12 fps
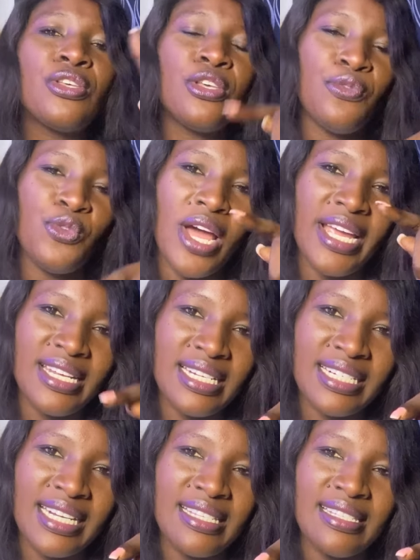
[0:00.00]
If you are
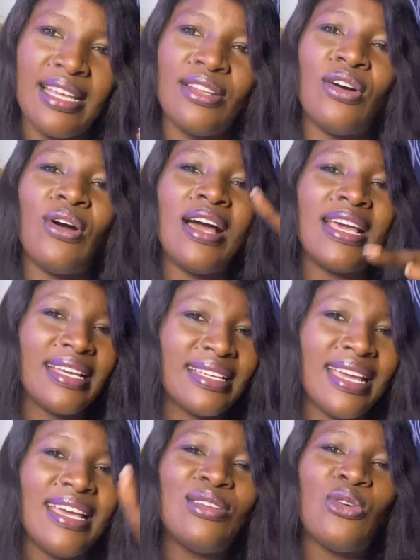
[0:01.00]
interested,
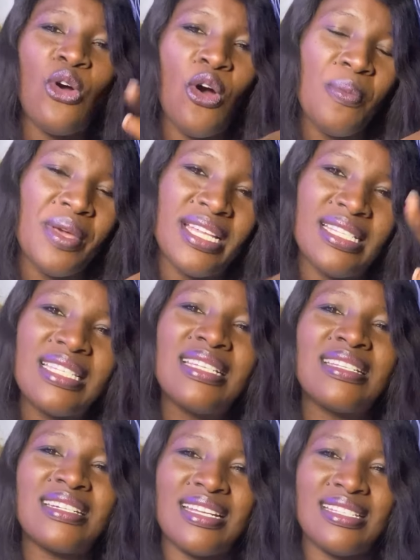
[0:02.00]
again, comment
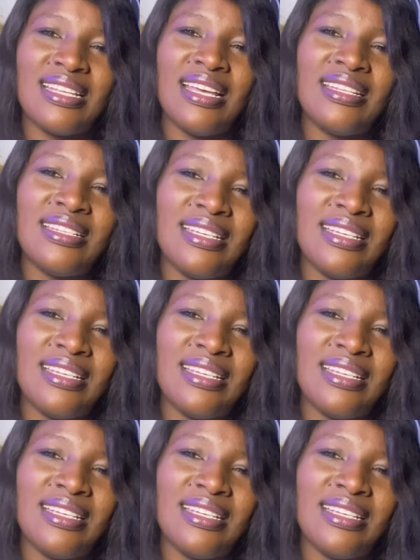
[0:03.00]
interested